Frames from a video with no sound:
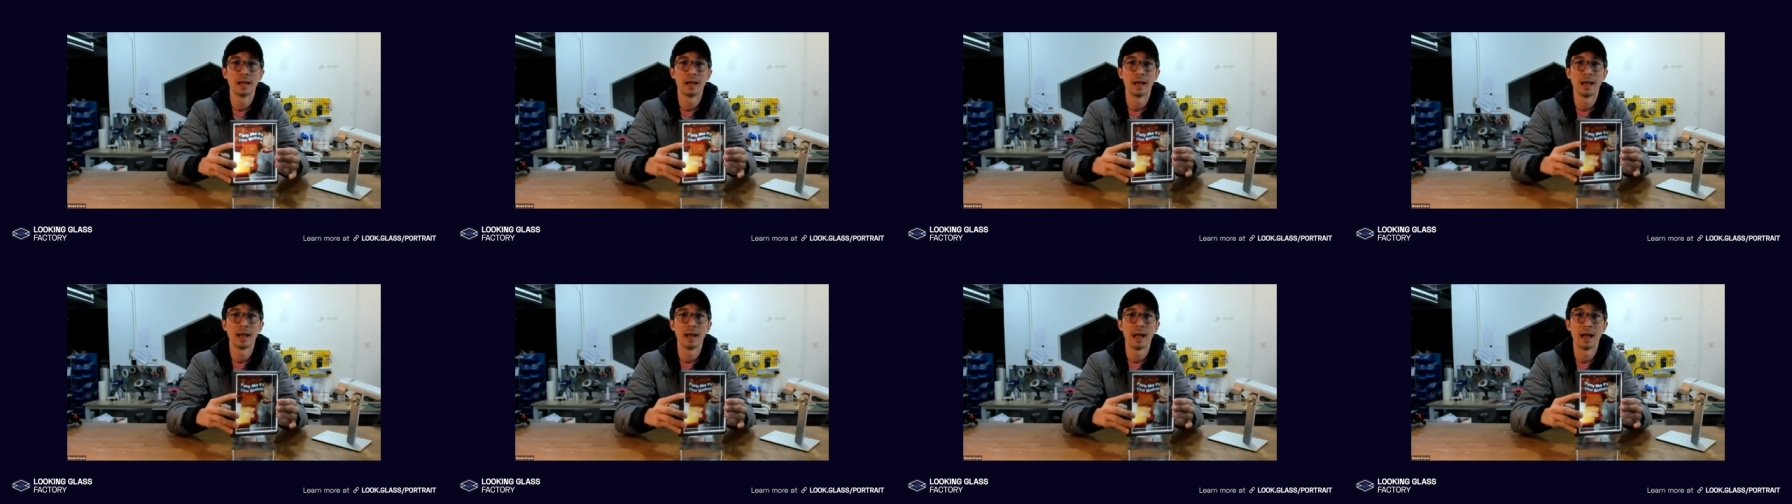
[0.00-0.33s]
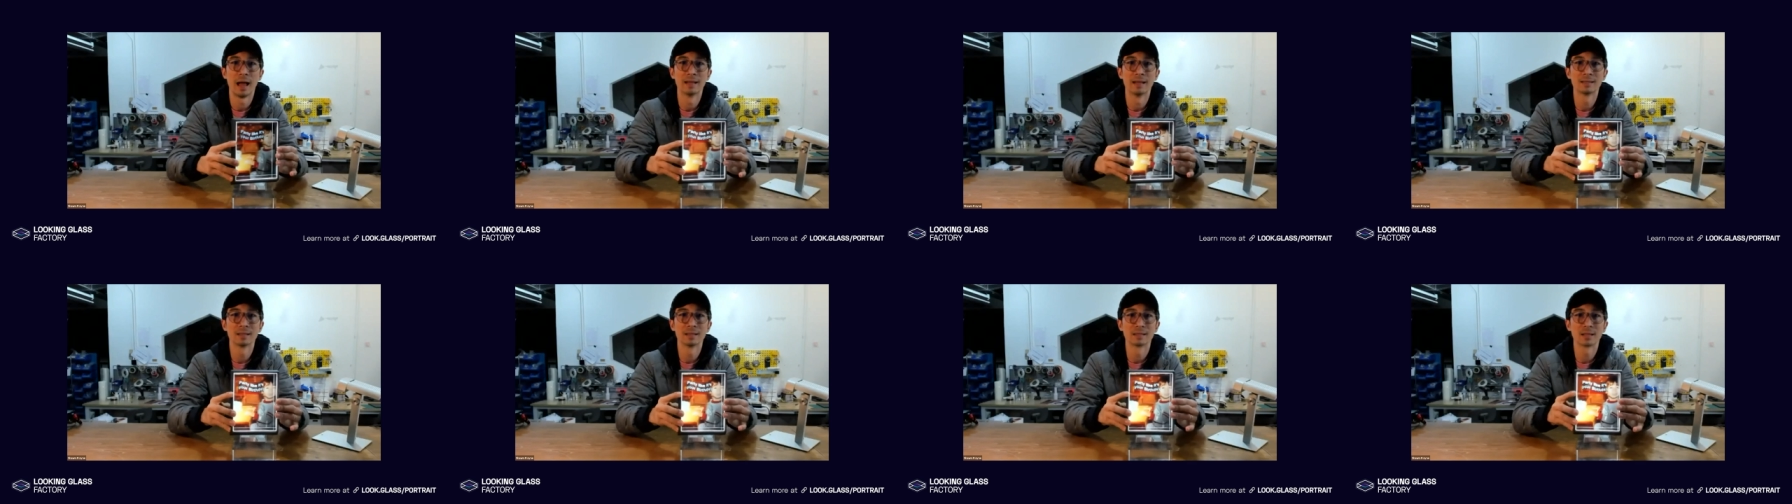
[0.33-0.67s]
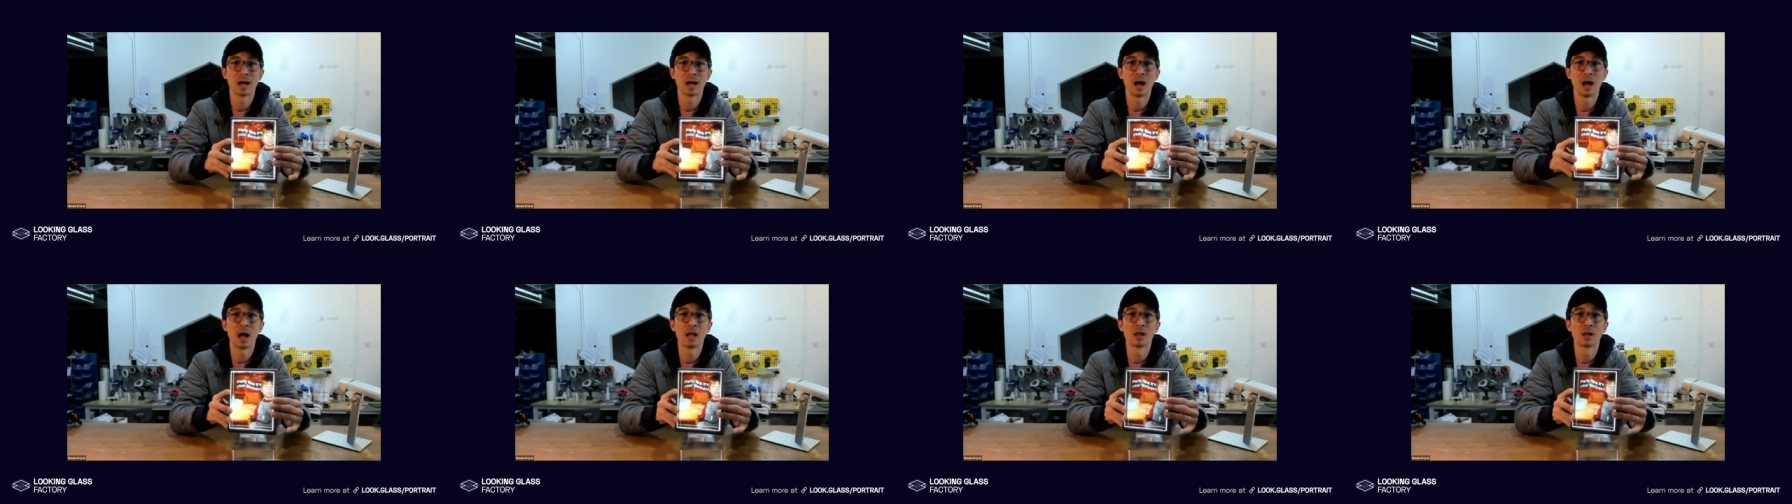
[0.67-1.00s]
as this
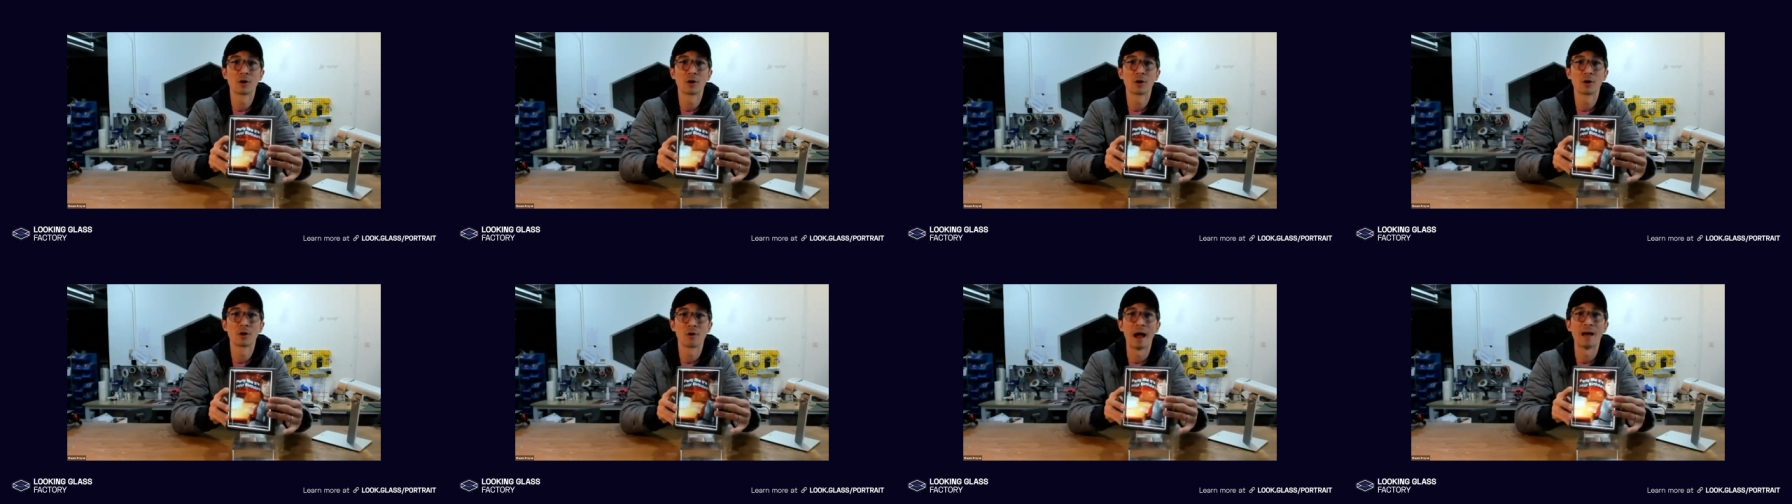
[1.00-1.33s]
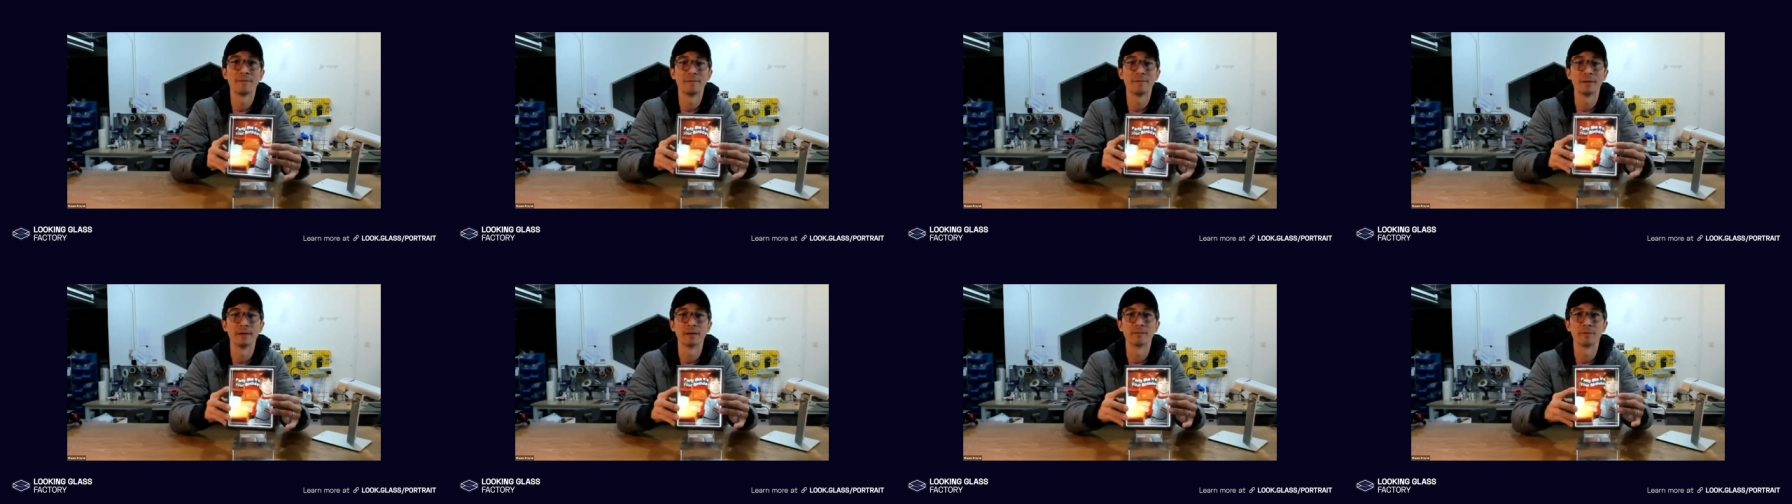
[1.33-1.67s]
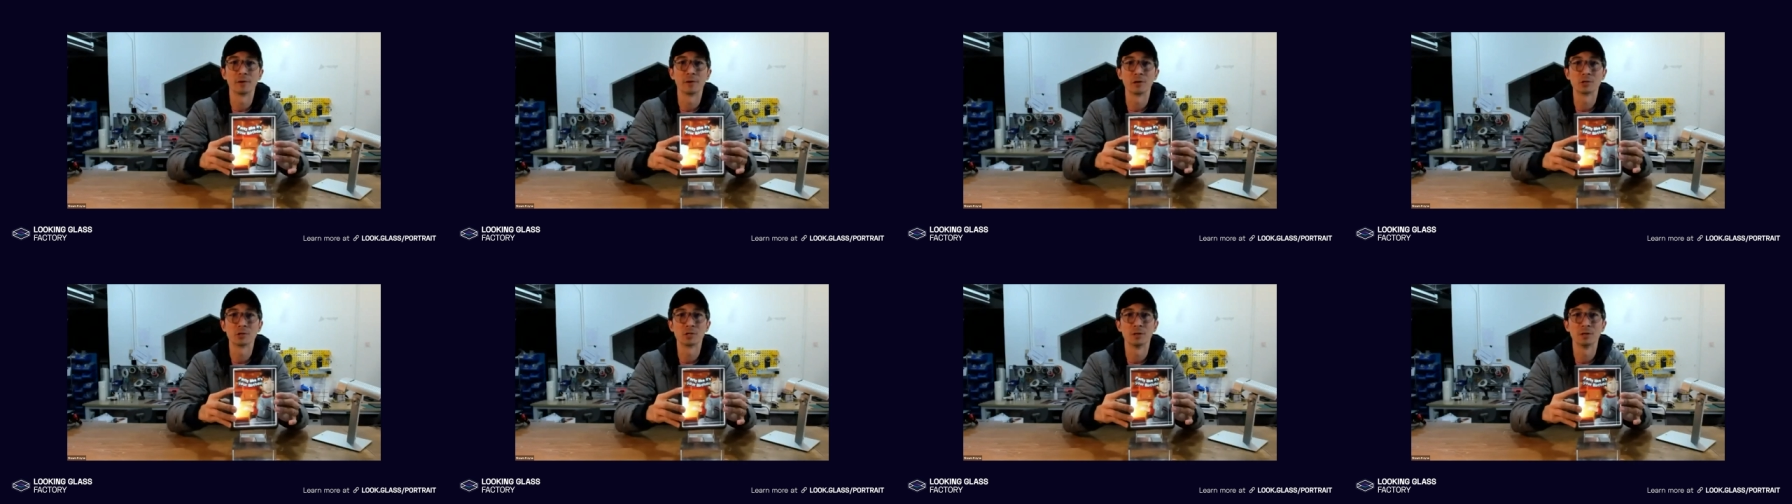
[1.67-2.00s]
holographic
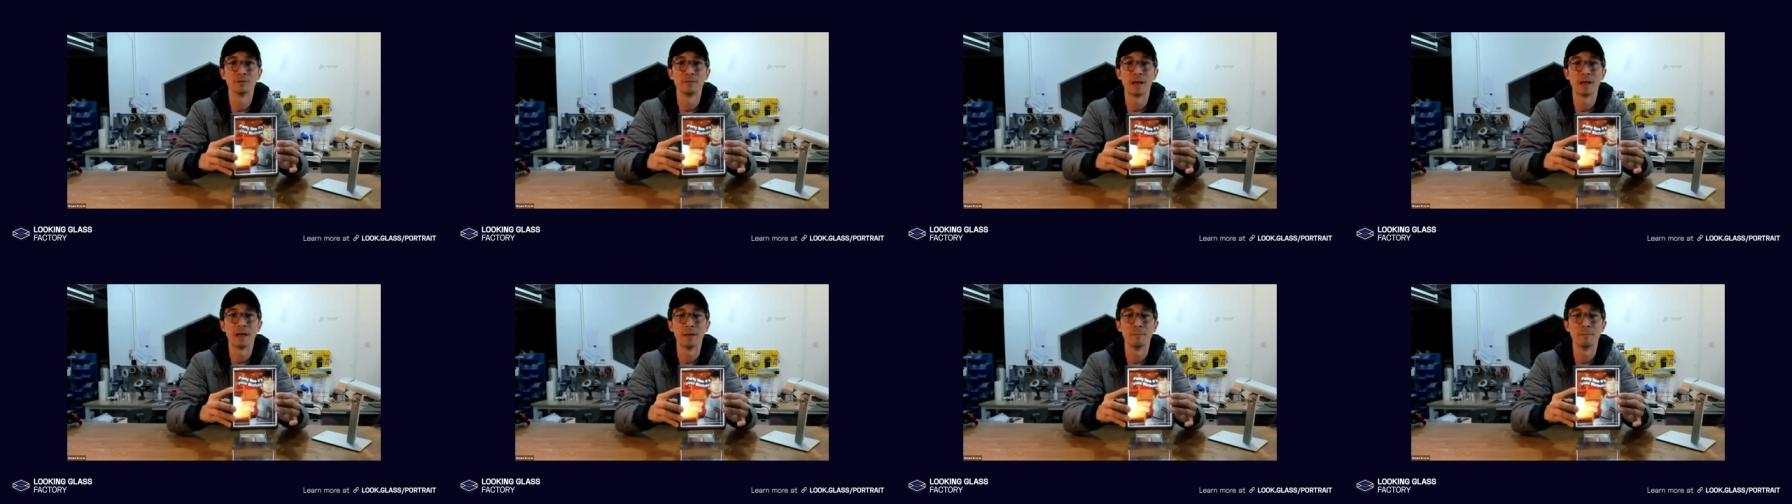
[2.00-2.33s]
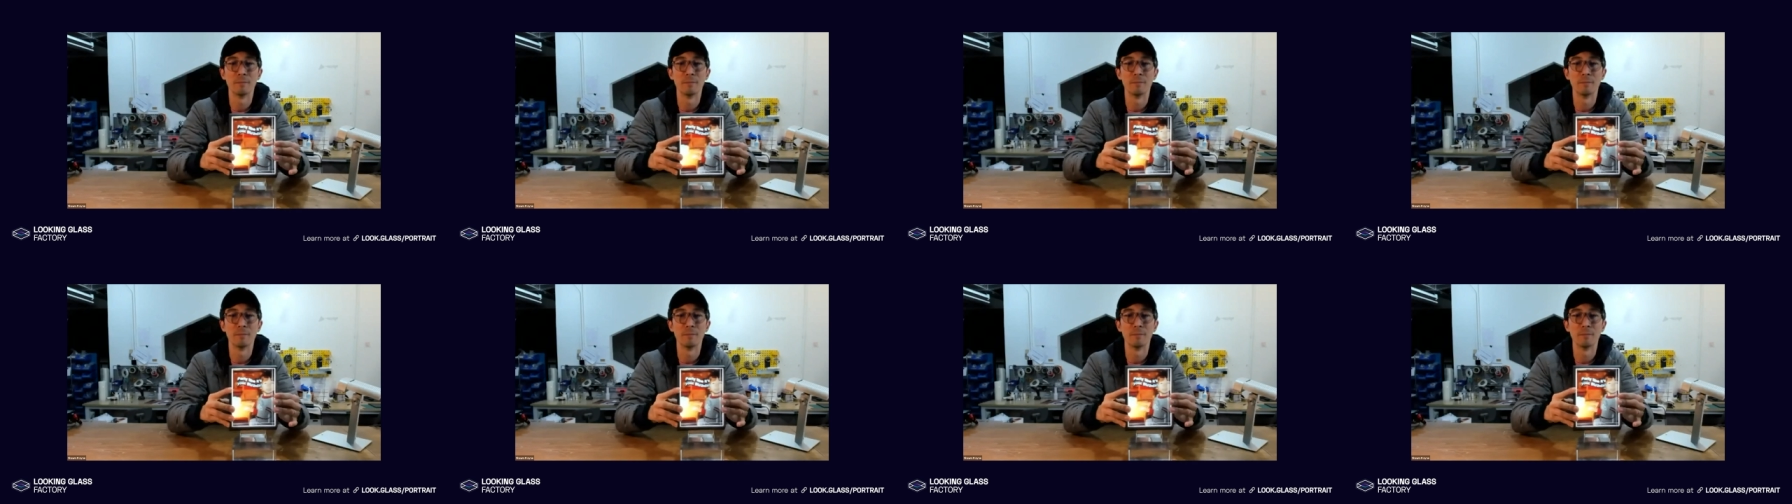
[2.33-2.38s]
version of that